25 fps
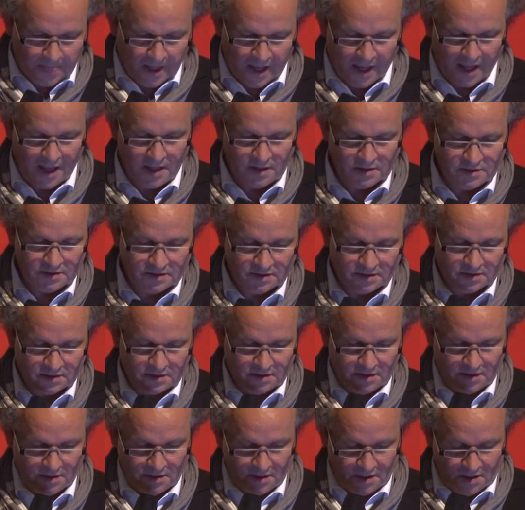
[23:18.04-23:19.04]

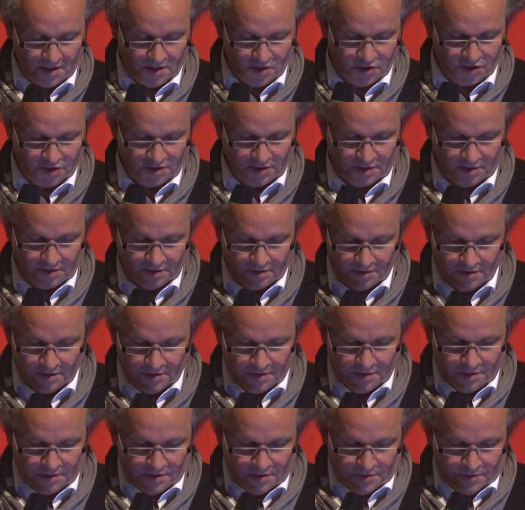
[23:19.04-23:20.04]
health and aging,
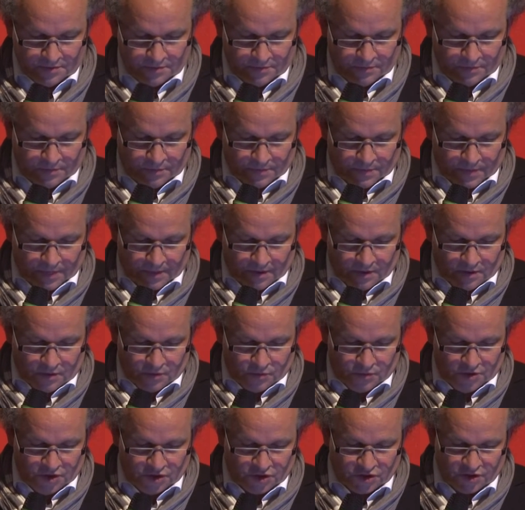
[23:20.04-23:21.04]

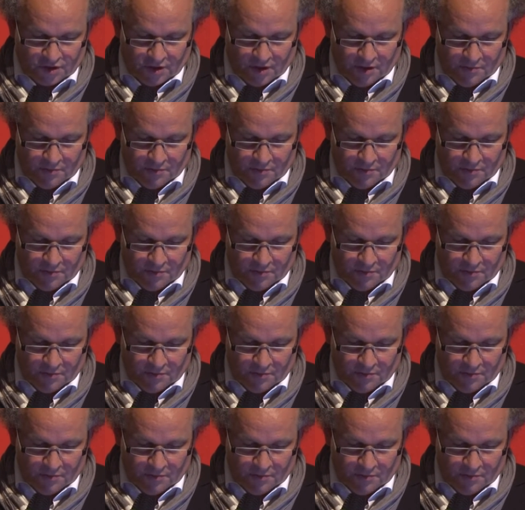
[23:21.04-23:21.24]
which